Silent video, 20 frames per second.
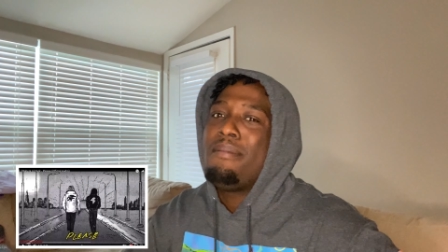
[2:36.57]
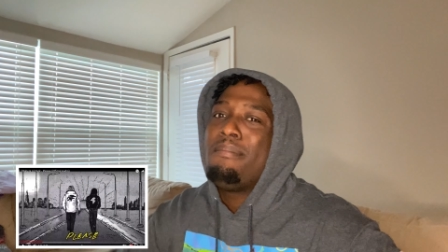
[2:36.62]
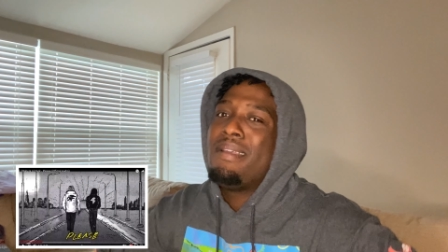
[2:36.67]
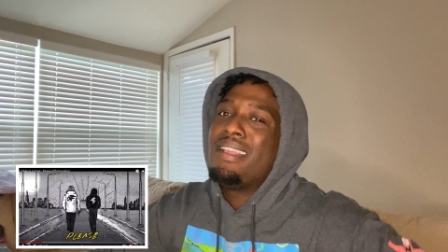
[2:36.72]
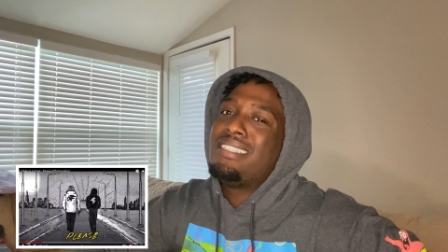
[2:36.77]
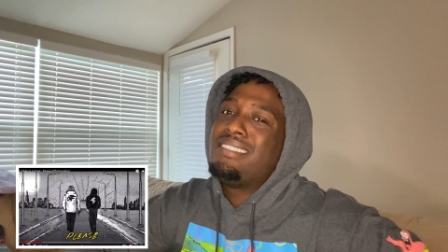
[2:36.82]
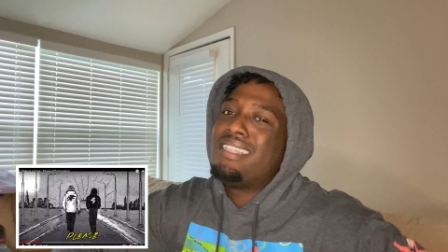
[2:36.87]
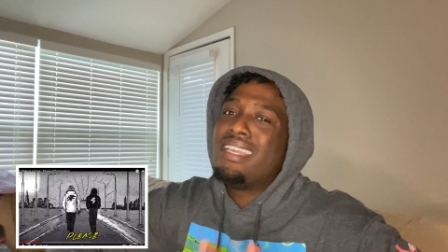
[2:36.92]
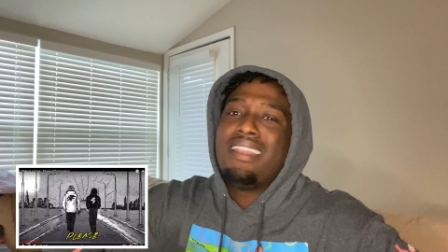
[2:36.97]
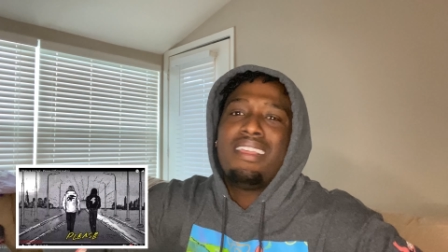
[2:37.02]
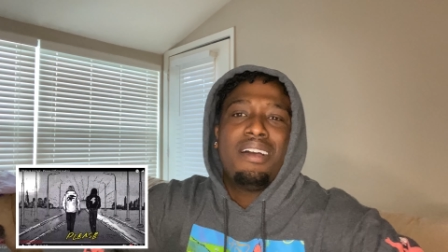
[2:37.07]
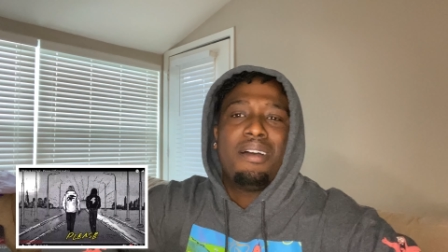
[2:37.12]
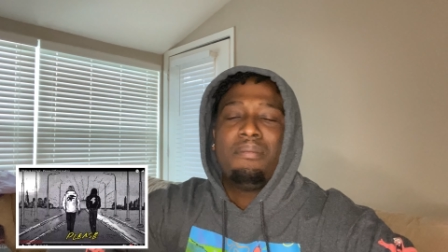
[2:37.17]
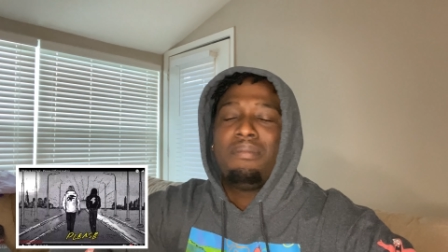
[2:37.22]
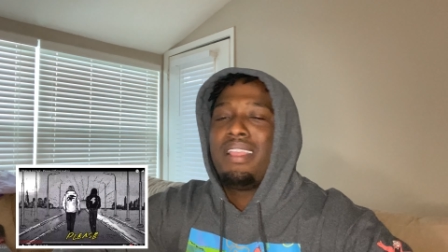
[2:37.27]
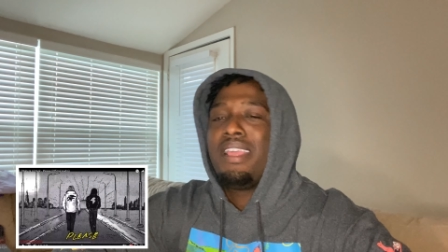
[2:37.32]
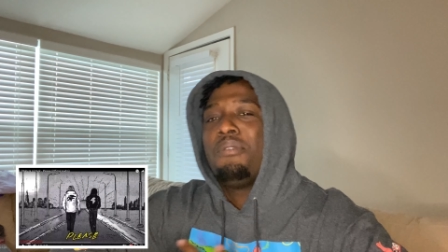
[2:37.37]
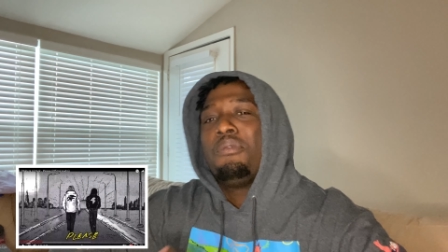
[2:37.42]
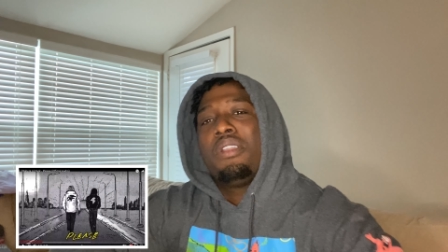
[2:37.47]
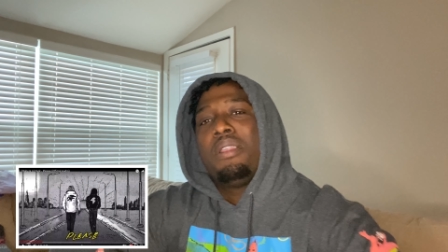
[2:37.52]
messed that up.
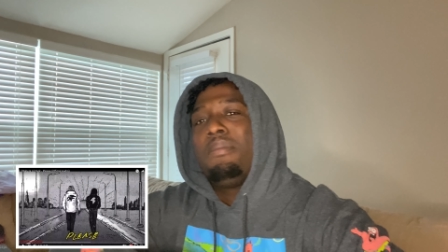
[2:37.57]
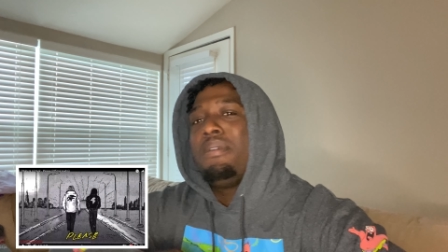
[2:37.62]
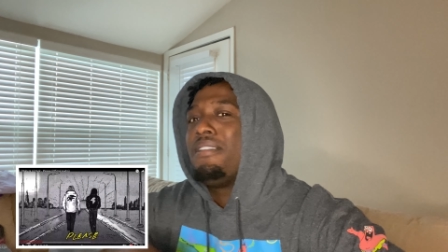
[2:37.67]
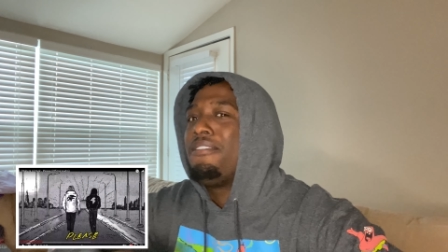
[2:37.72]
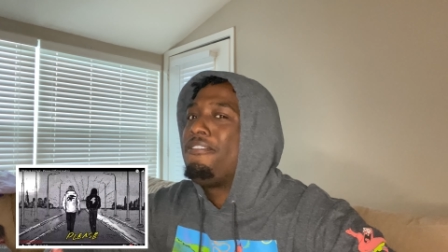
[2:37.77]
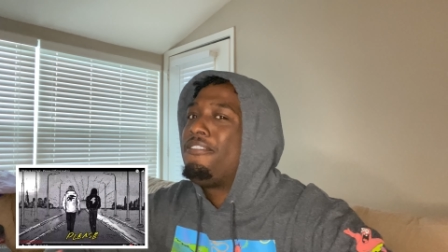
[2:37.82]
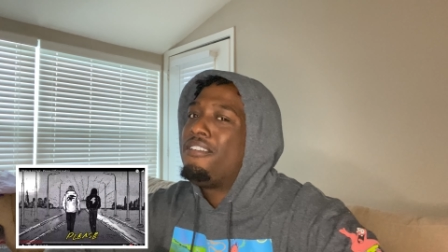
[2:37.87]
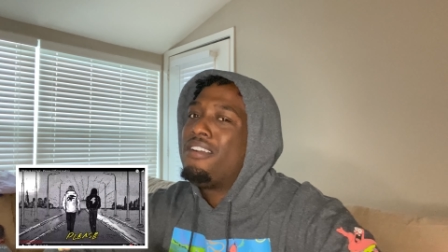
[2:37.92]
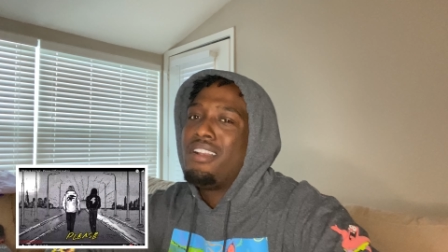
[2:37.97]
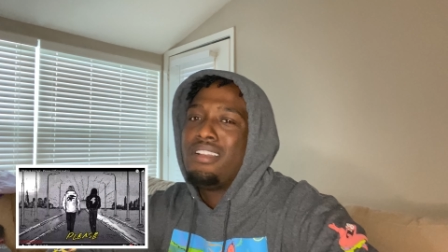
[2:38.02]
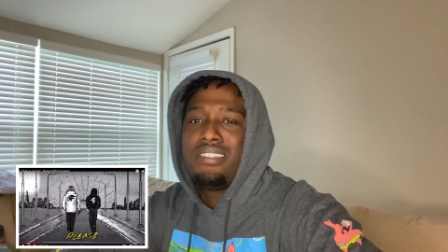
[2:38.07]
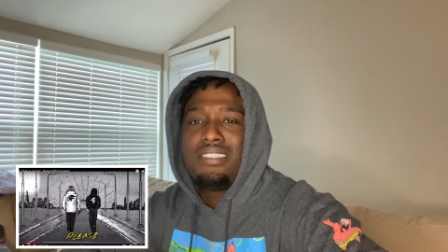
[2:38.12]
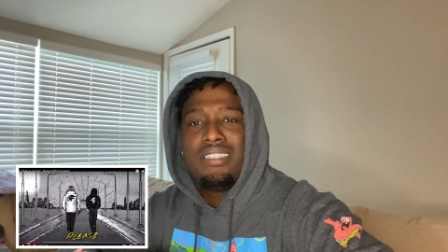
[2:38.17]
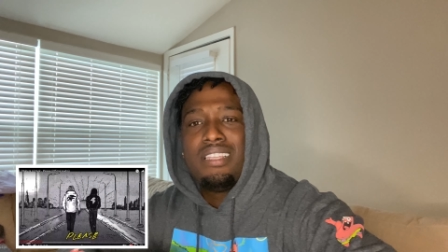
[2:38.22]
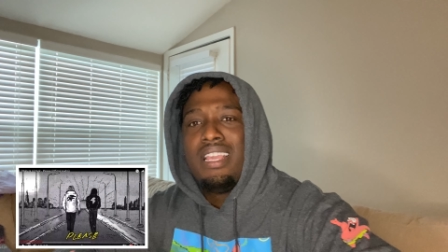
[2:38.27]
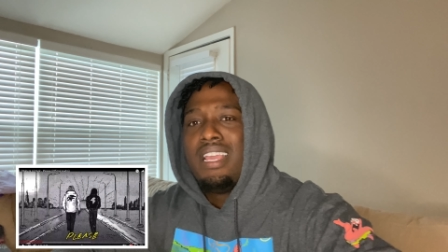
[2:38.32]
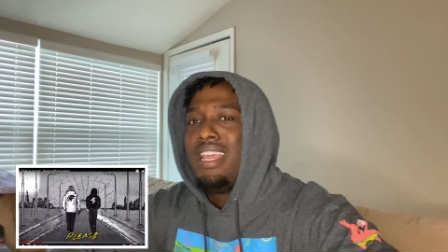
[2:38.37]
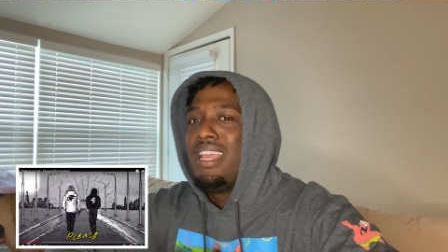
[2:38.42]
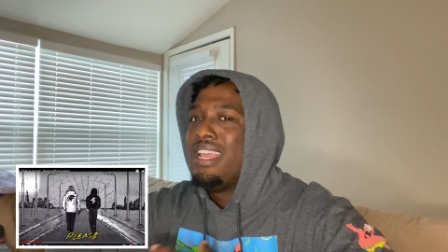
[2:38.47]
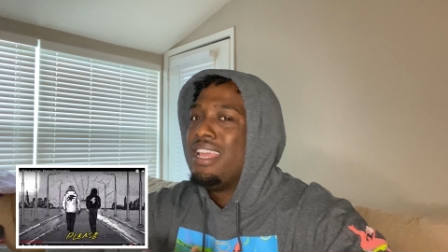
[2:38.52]
They want to be the first,
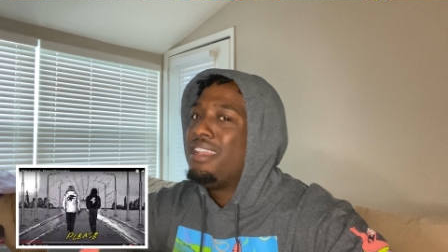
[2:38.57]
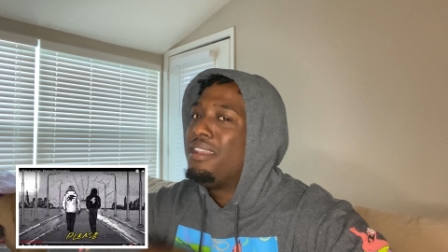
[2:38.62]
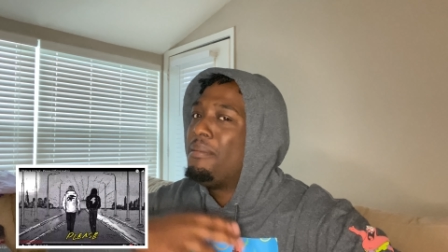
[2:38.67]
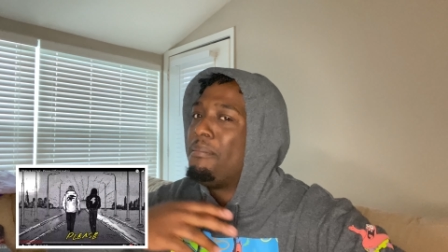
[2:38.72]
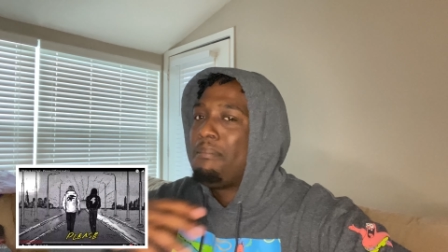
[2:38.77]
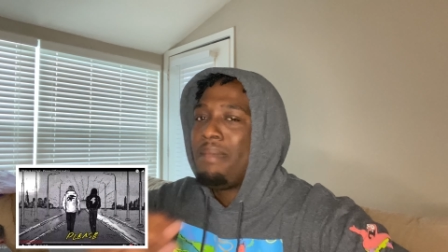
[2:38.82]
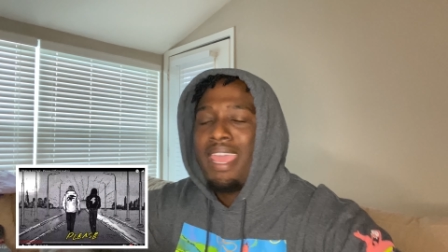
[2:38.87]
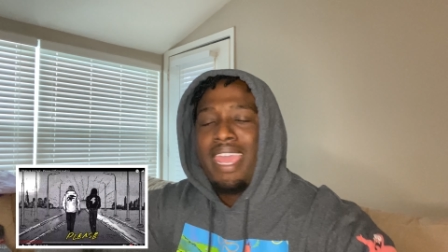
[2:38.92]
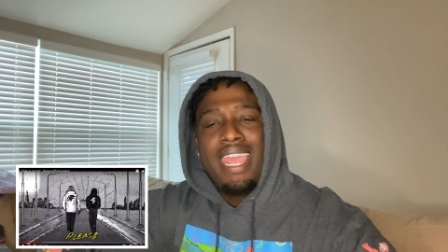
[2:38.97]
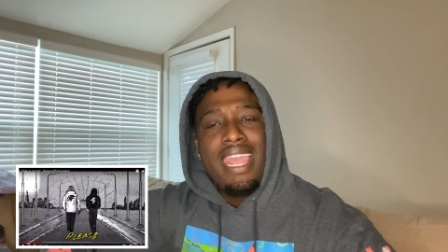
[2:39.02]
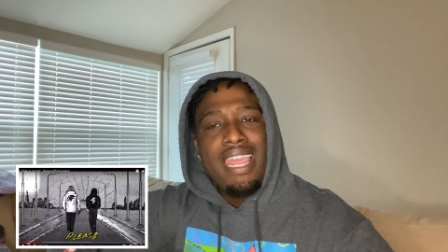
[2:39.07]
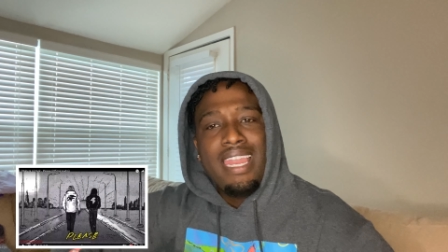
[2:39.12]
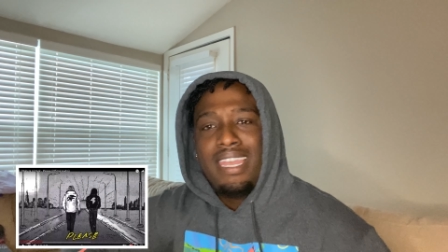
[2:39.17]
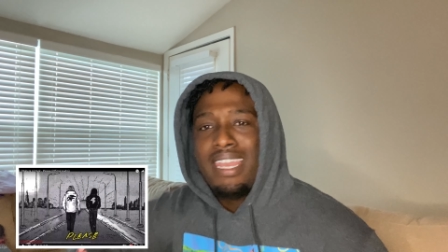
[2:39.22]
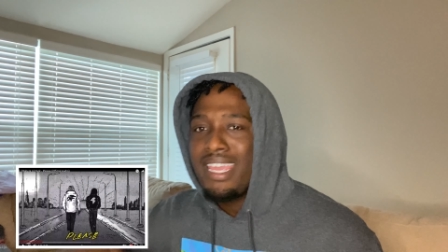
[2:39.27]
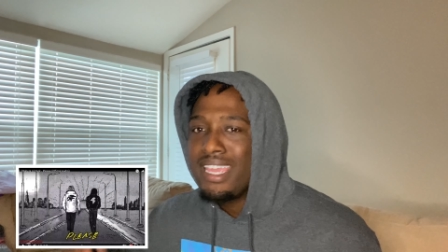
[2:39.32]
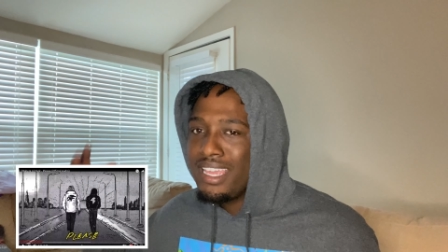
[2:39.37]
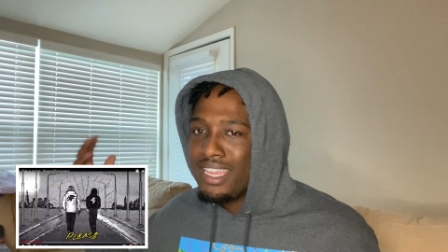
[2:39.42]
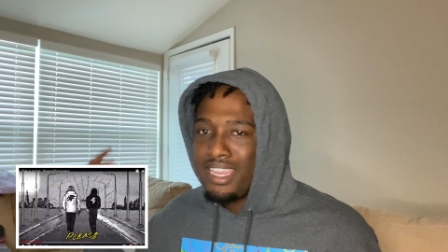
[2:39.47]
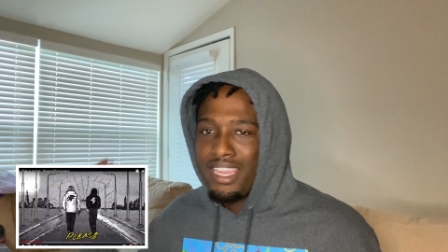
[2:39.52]
the main
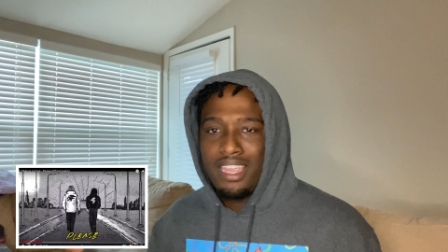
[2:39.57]
nigga.